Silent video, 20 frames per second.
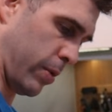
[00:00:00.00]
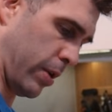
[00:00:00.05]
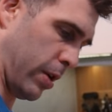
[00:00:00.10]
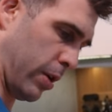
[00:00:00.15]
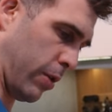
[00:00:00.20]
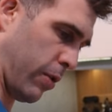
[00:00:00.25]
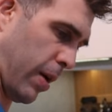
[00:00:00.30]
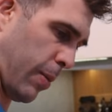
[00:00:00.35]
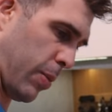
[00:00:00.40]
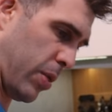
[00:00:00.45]
We're
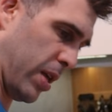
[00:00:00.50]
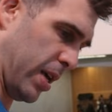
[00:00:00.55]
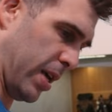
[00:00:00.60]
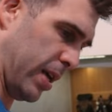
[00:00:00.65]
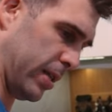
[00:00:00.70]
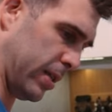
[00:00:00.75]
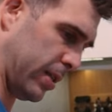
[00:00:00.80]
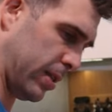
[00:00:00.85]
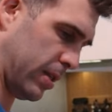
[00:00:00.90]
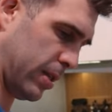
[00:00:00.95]
gonna grab
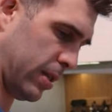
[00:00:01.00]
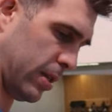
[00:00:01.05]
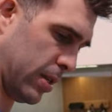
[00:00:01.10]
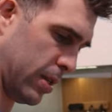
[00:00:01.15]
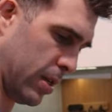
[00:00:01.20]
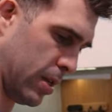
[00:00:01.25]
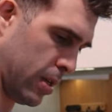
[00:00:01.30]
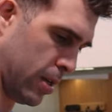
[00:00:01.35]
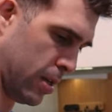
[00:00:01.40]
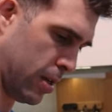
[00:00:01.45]

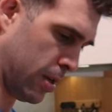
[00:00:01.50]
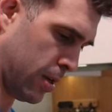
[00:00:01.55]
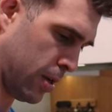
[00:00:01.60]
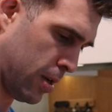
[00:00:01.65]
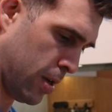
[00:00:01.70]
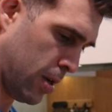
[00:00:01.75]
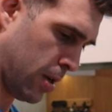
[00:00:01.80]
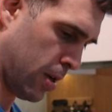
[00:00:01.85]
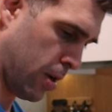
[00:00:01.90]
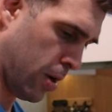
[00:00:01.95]
this,
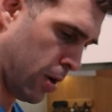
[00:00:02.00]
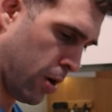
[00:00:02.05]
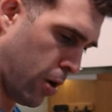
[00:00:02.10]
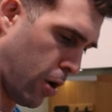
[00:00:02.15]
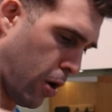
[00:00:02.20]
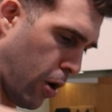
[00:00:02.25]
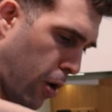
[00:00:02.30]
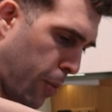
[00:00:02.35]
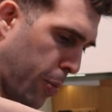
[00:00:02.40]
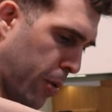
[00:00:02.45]

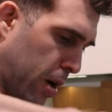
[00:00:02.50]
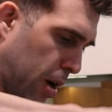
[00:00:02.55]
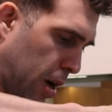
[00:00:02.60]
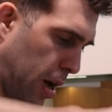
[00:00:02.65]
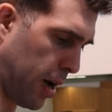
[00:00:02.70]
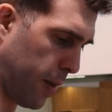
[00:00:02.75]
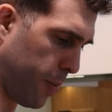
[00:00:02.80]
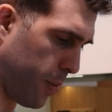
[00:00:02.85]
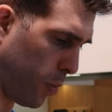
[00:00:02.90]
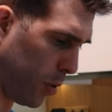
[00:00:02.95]
open it
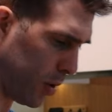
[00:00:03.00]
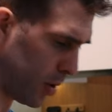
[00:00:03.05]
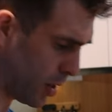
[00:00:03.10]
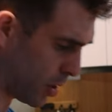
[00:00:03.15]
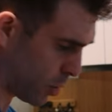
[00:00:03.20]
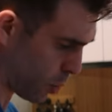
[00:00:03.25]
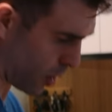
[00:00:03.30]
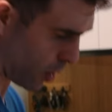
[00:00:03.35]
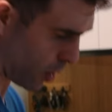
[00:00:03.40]
up. What's this